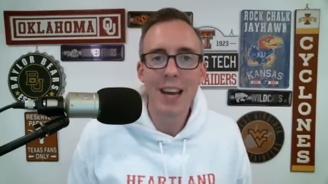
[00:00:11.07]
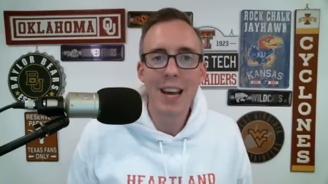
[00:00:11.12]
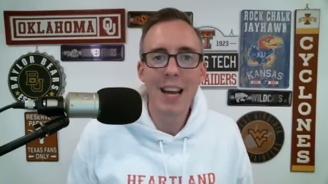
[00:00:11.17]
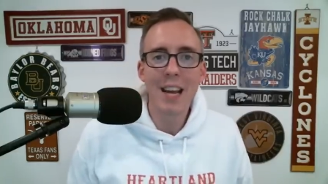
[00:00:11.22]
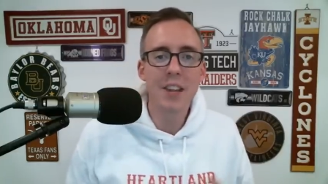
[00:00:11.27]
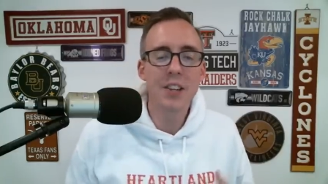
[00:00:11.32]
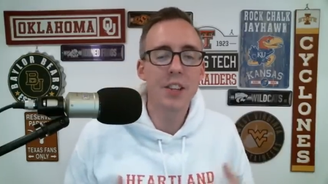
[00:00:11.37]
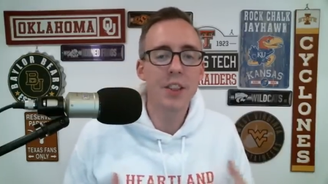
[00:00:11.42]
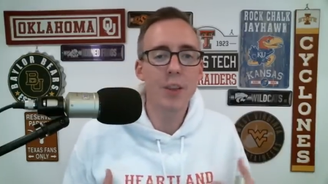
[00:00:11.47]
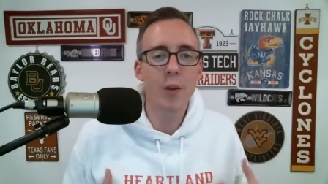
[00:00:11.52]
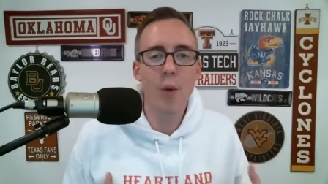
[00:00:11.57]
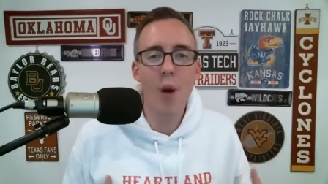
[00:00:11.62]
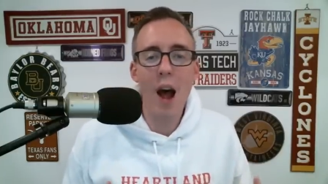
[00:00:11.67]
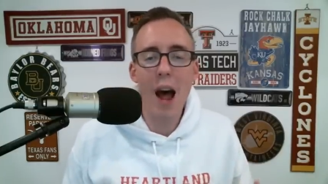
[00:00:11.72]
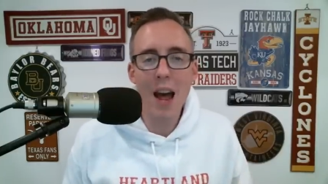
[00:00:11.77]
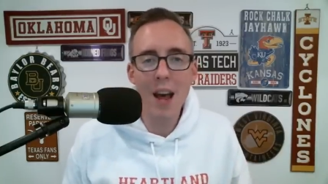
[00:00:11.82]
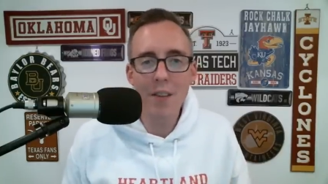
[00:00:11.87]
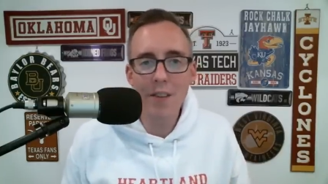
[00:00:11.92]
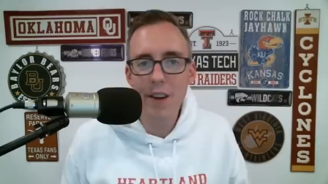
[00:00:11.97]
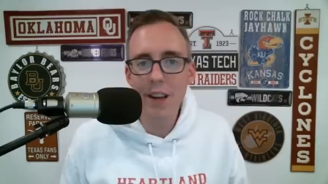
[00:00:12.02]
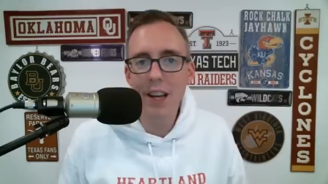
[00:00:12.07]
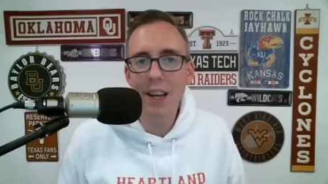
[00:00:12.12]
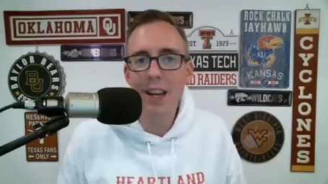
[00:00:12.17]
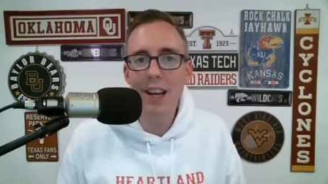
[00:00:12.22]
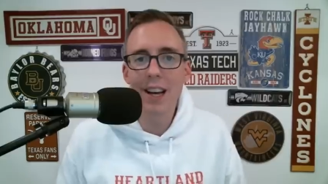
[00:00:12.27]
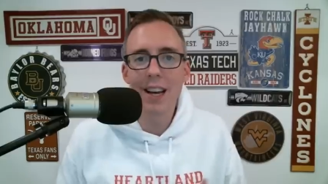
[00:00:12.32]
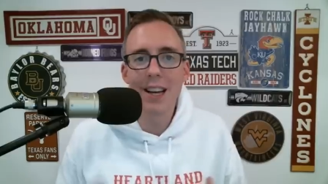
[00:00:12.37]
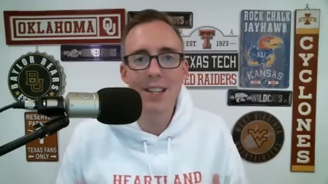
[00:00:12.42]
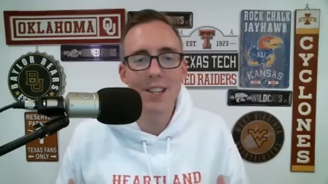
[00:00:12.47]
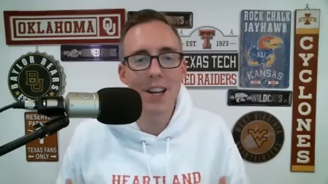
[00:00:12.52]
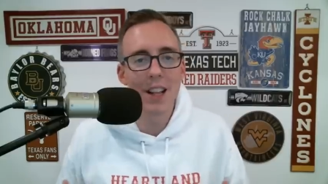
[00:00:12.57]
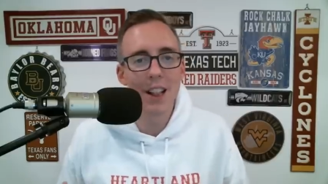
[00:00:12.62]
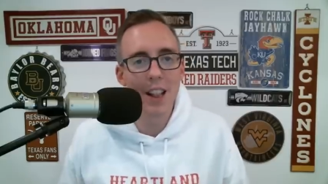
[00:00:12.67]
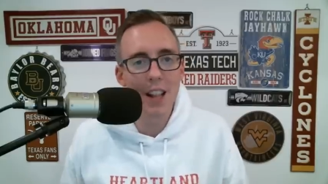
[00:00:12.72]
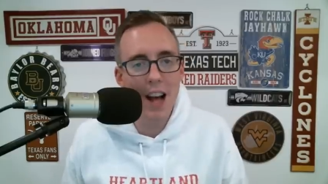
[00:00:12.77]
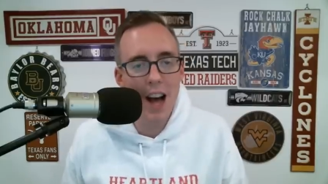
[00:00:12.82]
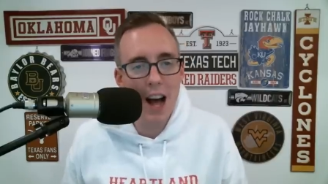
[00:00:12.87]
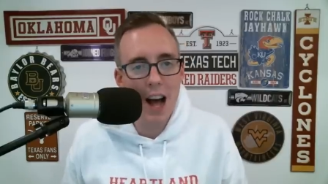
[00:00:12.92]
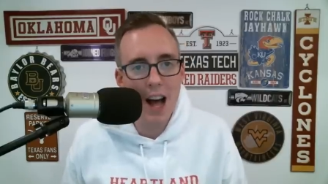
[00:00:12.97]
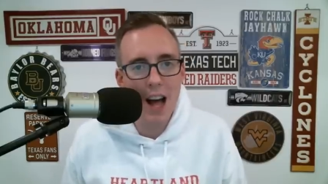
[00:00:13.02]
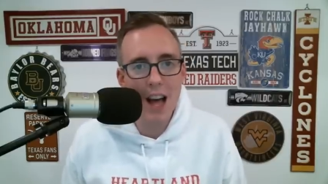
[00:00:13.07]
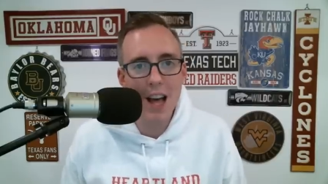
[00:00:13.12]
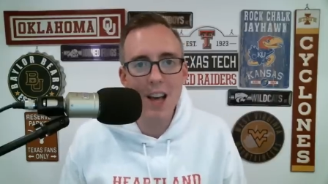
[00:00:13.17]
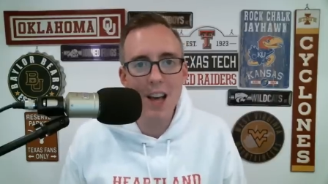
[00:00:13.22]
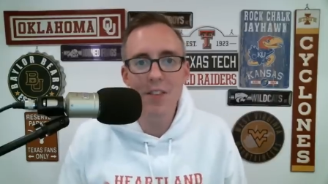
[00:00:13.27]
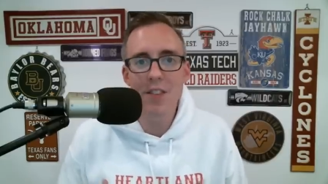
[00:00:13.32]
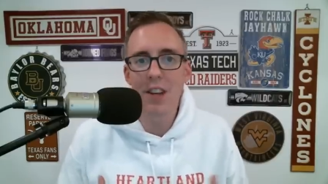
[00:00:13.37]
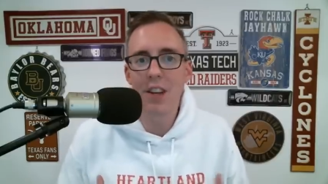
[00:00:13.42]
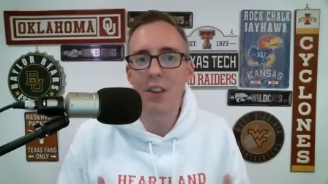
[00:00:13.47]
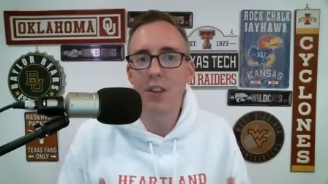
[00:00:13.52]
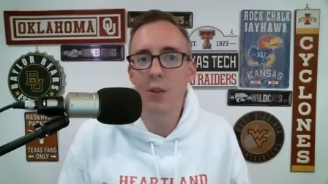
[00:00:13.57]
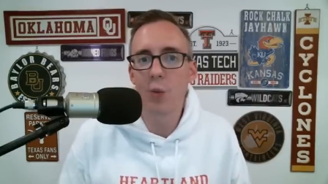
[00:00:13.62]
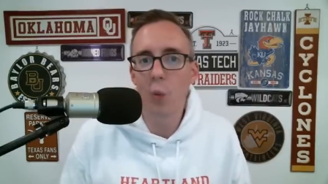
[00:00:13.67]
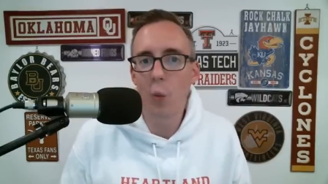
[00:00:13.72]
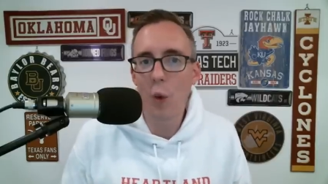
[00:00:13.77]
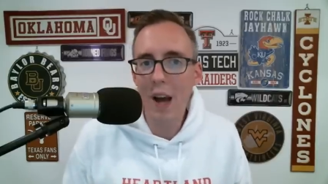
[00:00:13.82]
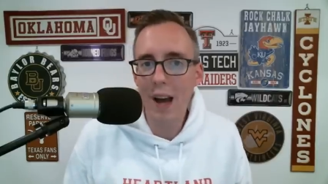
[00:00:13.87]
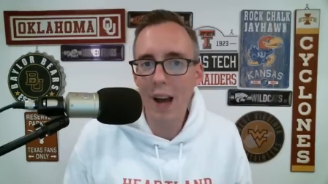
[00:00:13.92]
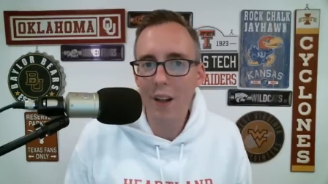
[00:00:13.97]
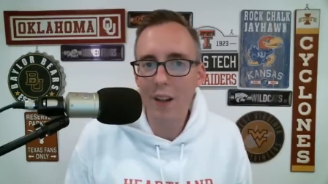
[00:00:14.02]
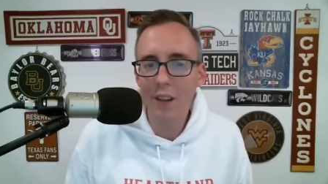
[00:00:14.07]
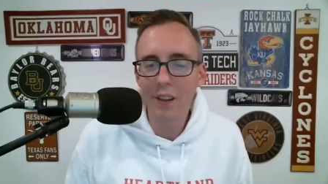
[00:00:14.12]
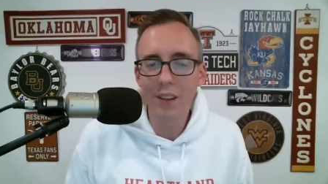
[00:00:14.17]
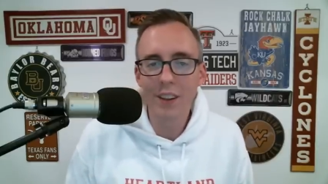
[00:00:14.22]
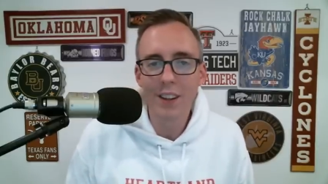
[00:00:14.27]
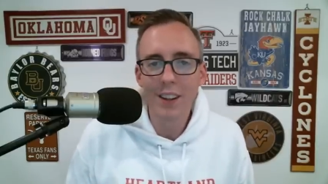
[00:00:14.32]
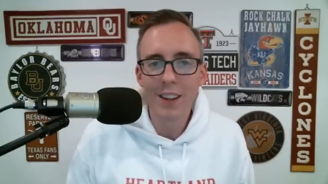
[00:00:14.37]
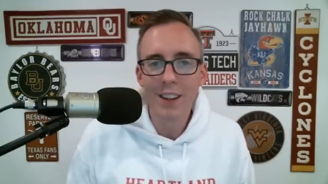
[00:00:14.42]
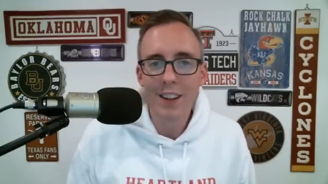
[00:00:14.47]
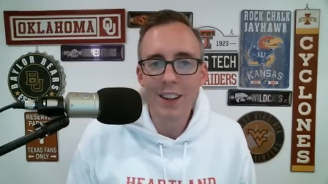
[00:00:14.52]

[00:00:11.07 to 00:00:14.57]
is thriving, is alive, is well,